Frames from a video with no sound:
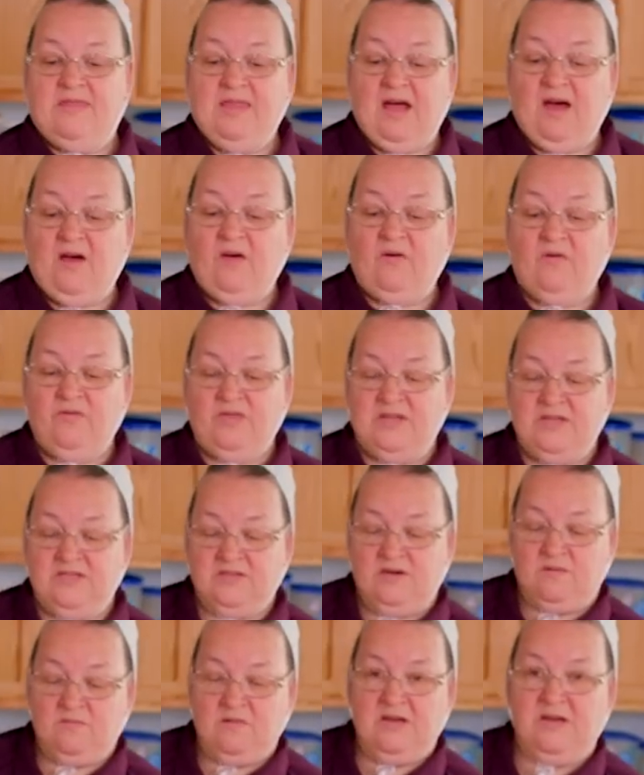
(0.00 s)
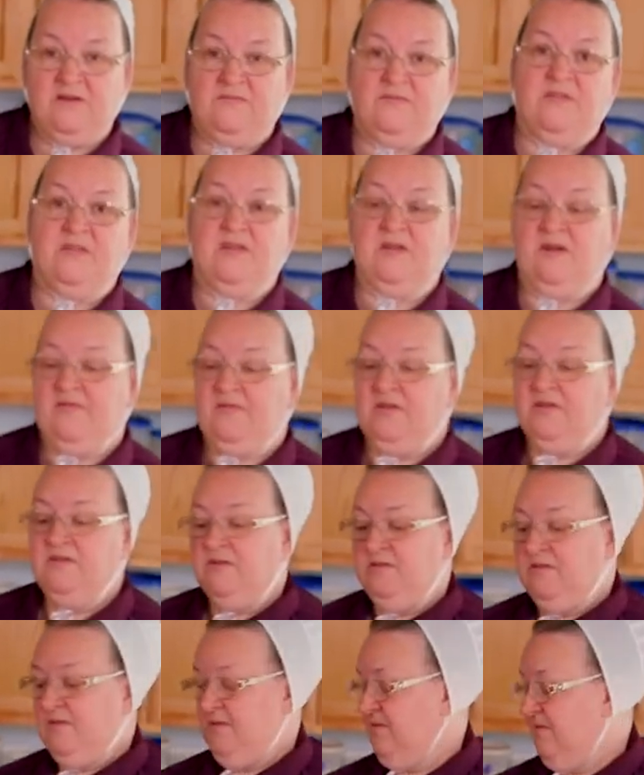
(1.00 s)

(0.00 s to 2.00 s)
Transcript: Now these are ready for the oven.